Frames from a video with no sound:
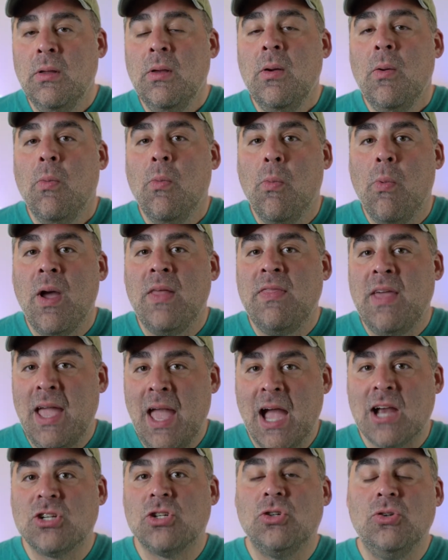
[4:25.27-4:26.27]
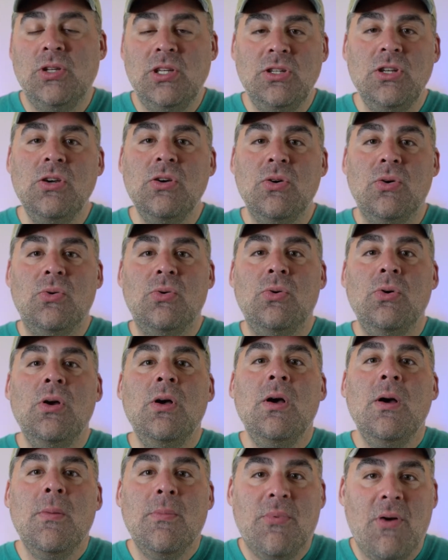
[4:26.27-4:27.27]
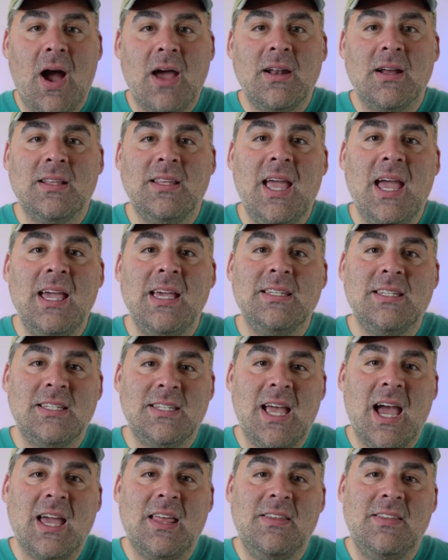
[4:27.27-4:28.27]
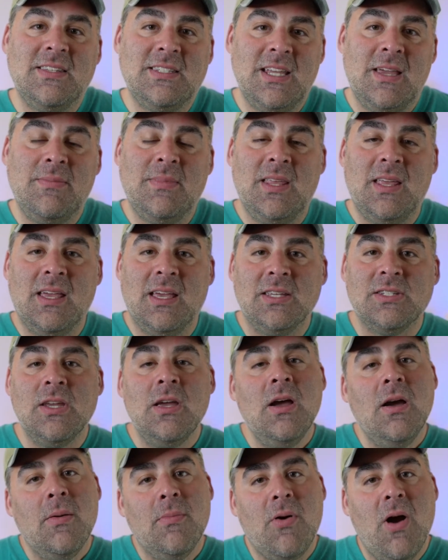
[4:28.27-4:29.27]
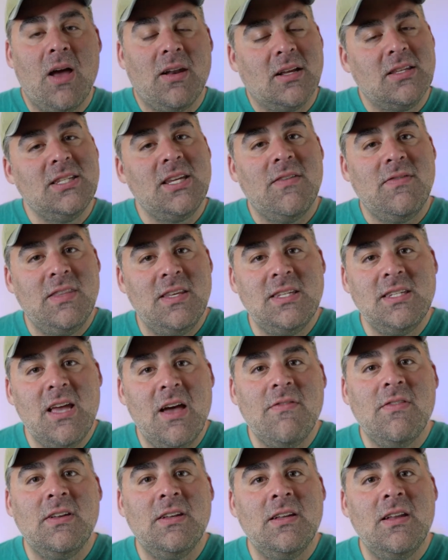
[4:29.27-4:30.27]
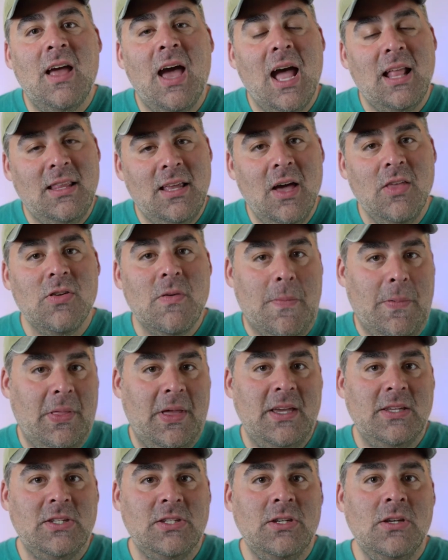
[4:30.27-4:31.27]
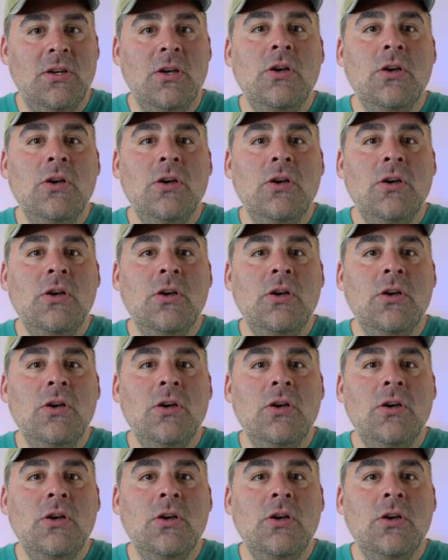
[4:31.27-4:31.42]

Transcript: When they actually do, product A is exactly the same thing as product 77 at the other place.